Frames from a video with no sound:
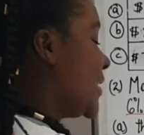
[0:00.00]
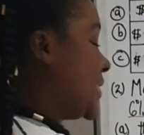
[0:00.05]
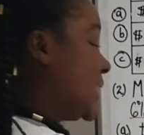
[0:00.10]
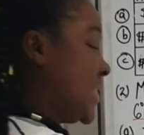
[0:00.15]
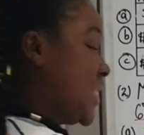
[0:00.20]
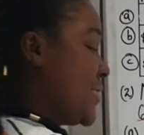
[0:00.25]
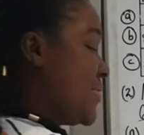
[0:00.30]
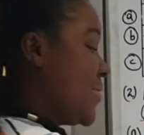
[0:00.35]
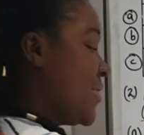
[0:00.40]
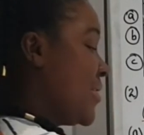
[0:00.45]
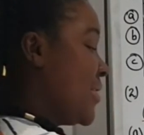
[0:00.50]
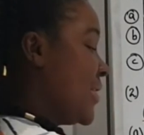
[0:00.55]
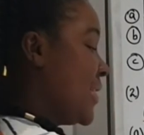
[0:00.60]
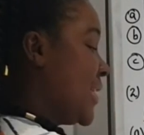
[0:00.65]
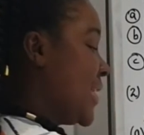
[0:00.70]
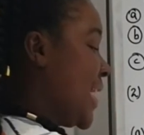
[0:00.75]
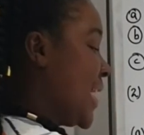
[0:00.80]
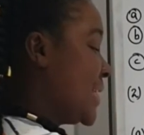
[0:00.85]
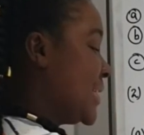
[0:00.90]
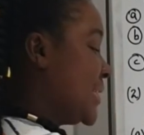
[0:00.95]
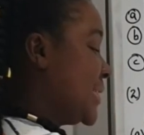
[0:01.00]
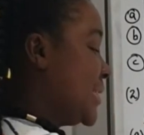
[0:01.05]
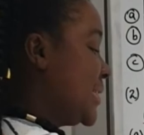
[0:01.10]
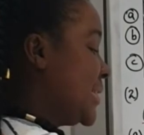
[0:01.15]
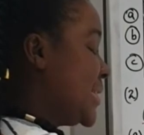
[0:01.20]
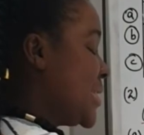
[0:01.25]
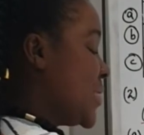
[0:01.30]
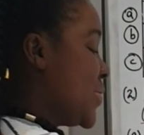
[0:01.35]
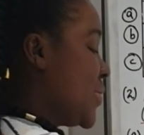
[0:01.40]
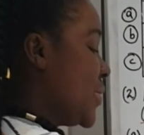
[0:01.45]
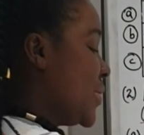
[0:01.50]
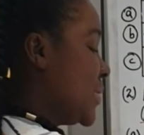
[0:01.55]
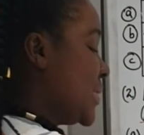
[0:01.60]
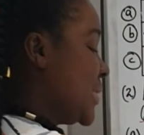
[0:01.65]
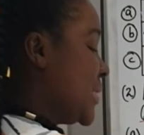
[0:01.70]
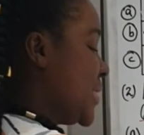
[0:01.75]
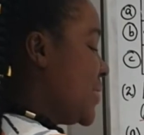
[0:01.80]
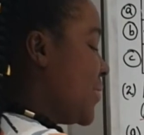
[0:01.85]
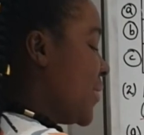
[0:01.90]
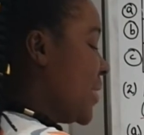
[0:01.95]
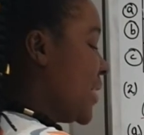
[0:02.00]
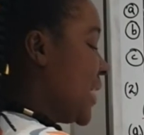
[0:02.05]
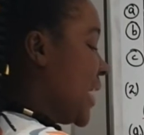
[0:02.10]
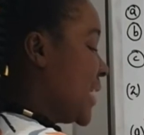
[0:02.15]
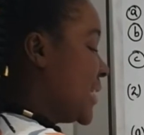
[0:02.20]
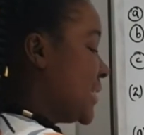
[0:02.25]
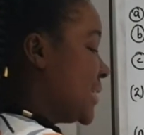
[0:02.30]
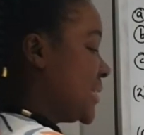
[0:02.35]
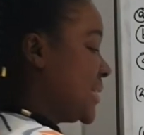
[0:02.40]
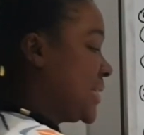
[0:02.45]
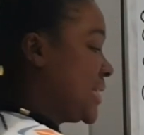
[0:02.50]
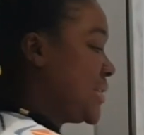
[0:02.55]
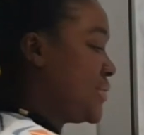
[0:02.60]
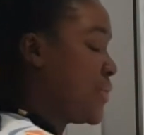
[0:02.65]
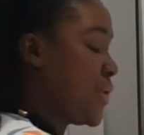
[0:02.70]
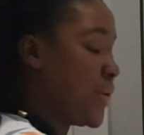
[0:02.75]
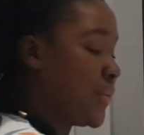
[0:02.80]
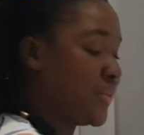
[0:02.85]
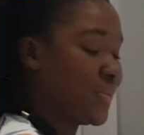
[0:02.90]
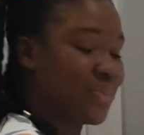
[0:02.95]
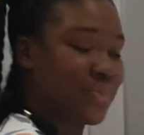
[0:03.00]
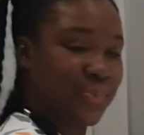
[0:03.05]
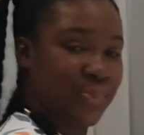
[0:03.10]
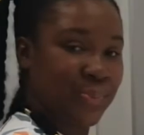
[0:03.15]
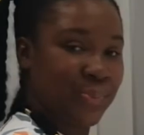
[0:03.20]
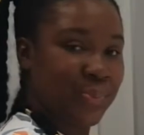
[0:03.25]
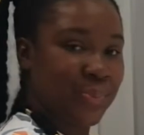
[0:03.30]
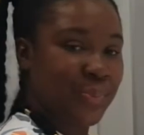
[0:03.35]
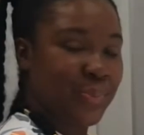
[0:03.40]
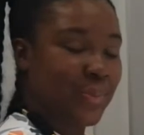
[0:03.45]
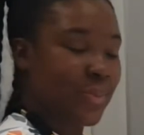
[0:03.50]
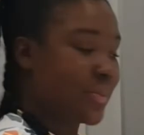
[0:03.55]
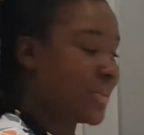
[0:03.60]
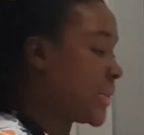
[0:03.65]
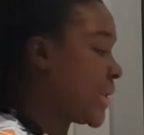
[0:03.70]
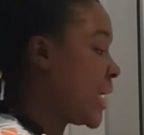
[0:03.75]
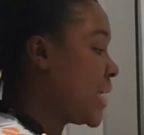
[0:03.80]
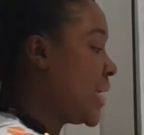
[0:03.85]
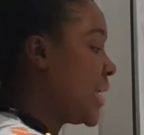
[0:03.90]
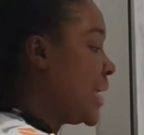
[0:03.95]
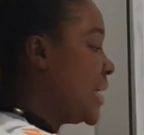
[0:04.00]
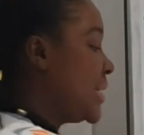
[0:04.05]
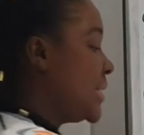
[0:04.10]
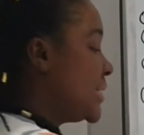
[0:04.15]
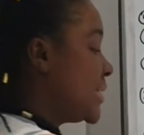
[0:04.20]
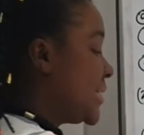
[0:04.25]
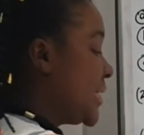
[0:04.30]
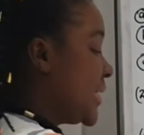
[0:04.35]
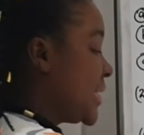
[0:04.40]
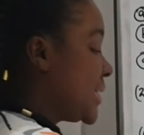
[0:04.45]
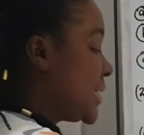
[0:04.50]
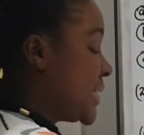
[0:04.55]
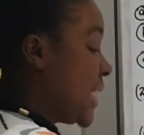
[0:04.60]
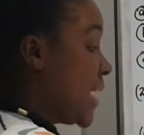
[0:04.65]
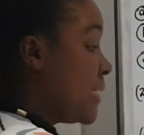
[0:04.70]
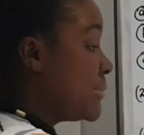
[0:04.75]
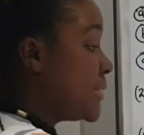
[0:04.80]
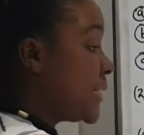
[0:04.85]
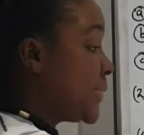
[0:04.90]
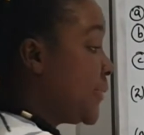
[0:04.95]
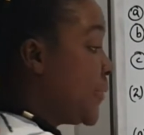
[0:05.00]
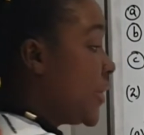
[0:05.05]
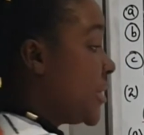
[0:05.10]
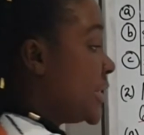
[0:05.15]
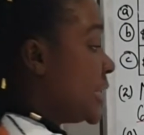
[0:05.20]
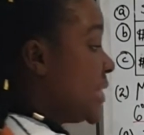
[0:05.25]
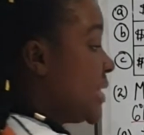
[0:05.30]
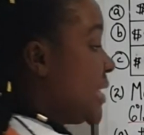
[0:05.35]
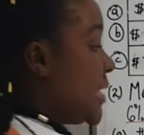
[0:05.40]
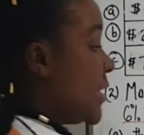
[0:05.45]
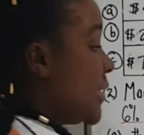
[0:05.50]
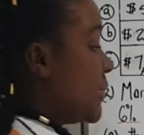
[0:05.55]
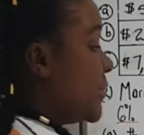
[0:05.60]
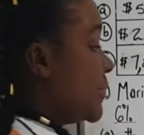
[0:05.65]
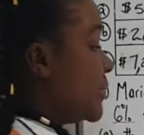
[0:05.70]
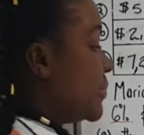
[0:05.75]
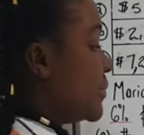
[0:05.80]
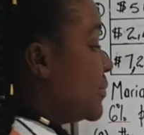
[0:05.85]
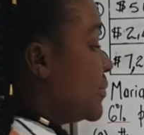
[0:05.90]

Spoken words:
0, cancel 0, 0, cancel 0. 6 times 14.